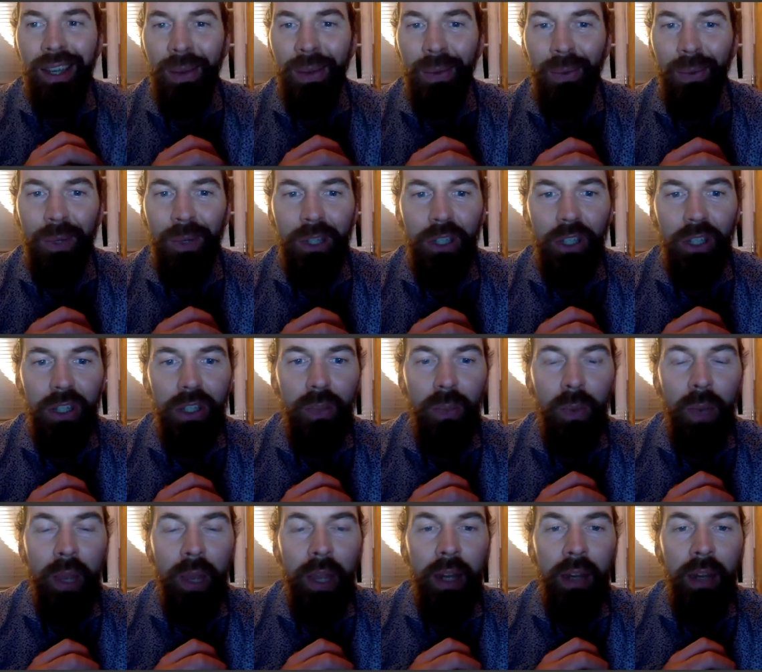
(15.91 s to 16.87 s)
We're just
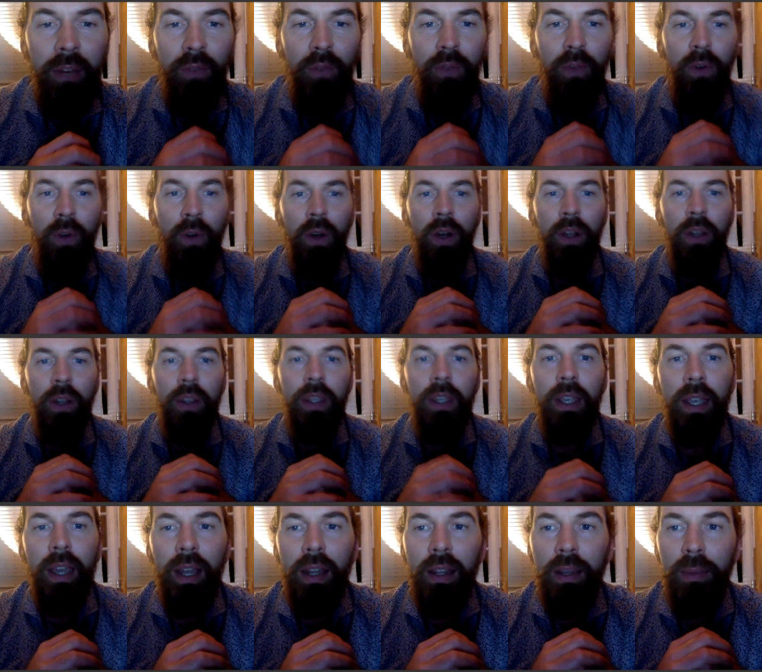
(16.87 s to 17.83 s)
waiting for
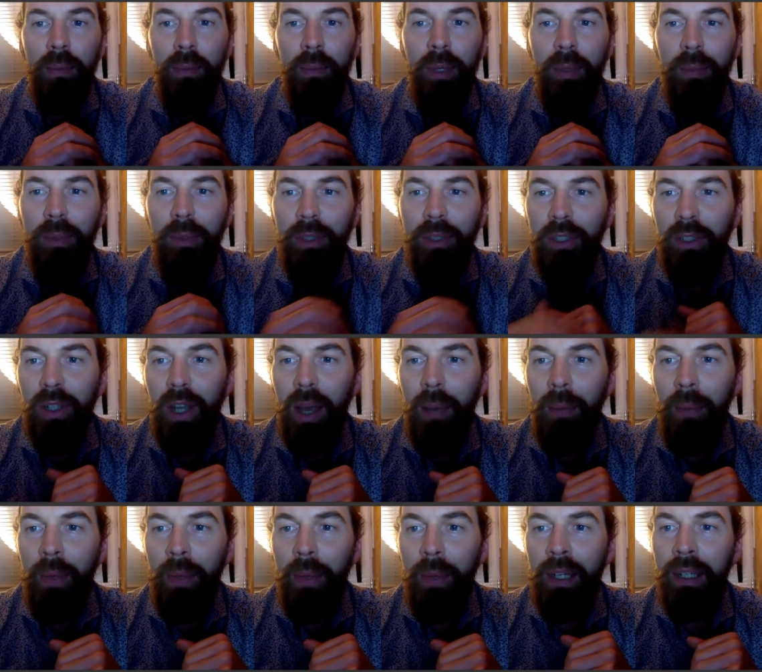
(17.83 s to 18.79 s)
the other people to come
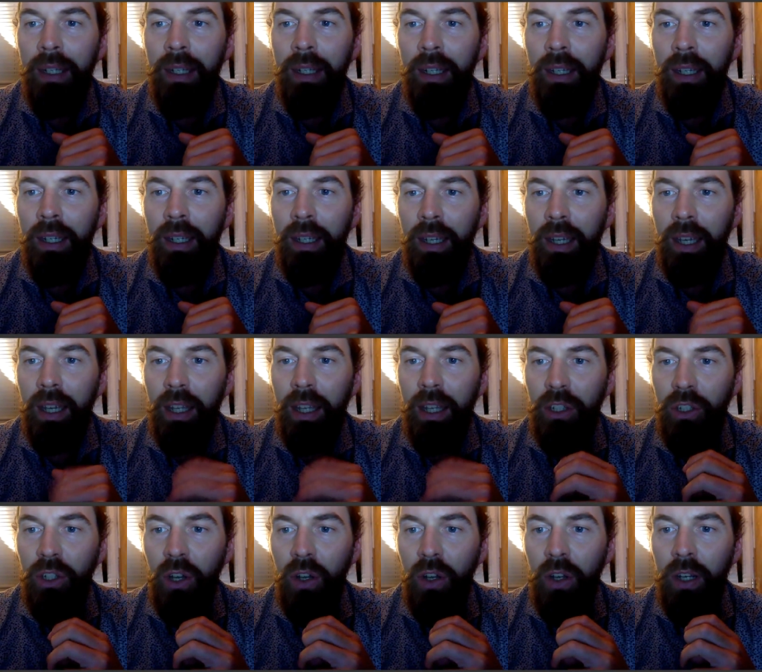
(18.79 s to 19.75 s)
in and
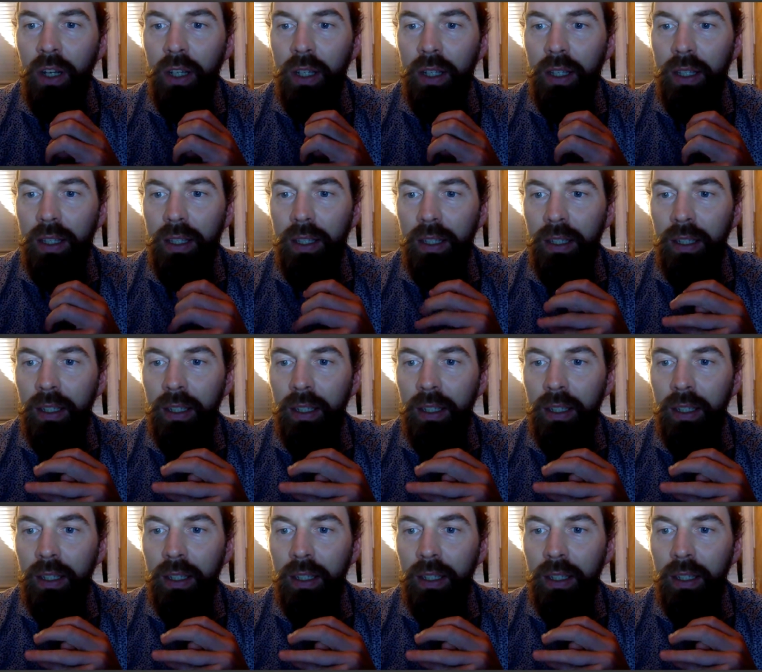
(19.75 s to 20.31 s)
join us.